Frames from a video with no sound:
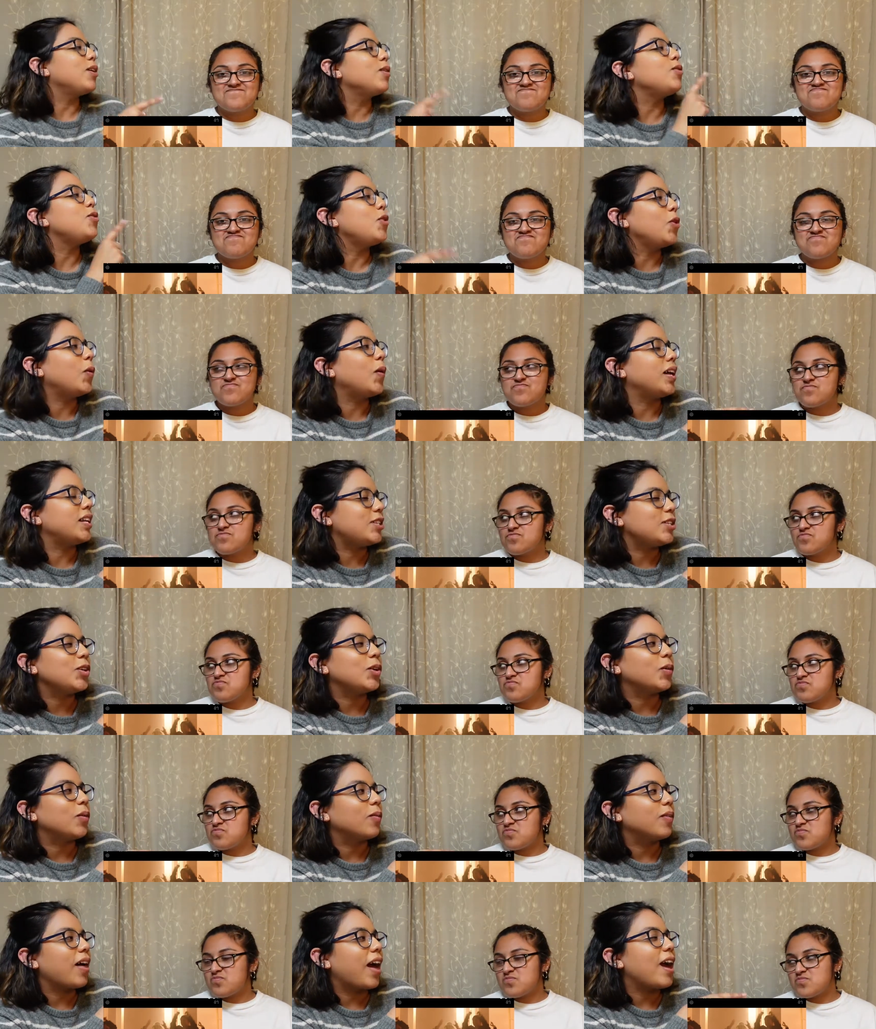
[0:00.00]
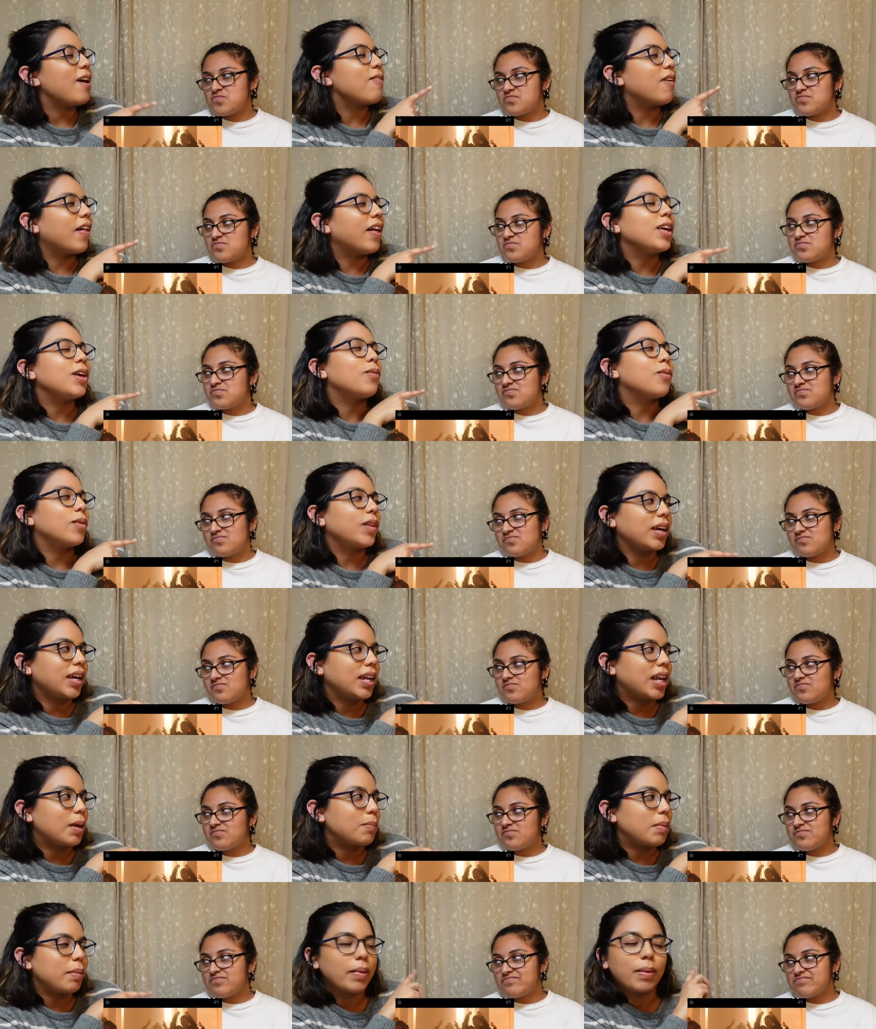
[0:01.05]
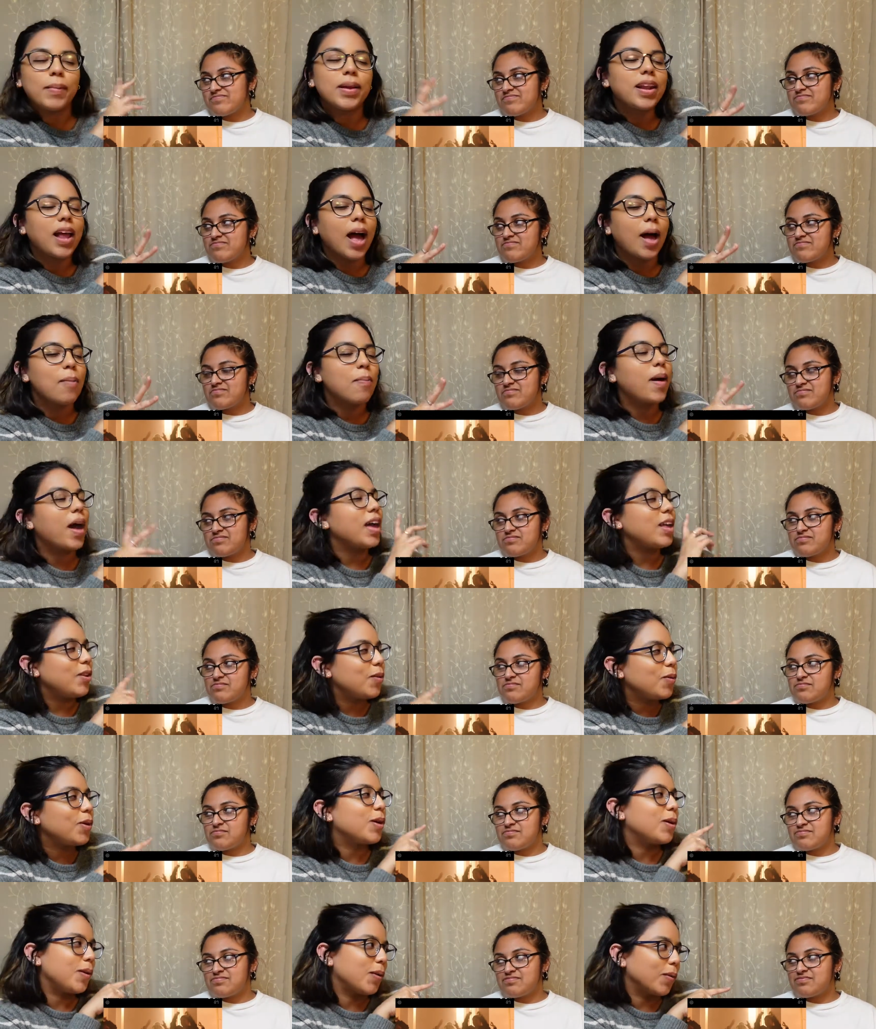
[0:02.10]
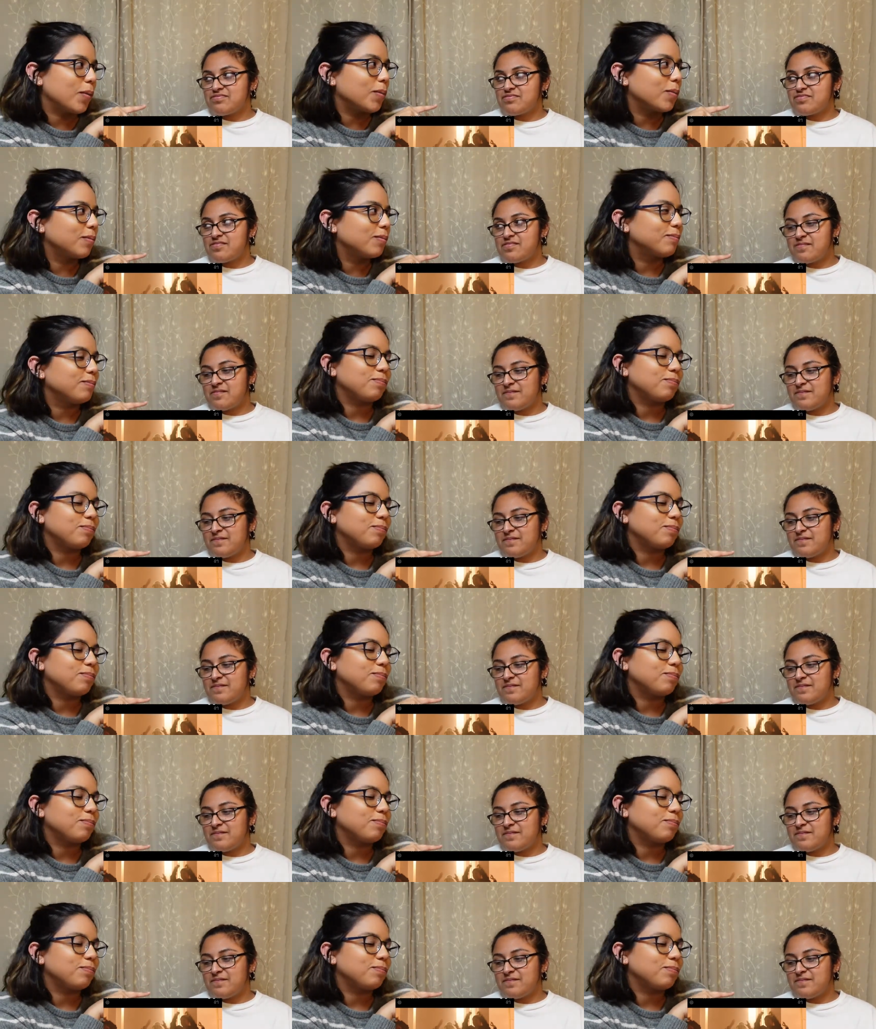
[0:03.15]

Speaker 1: you knew it too. I felt like you were looking at me. Maybe not, but I knew you knew.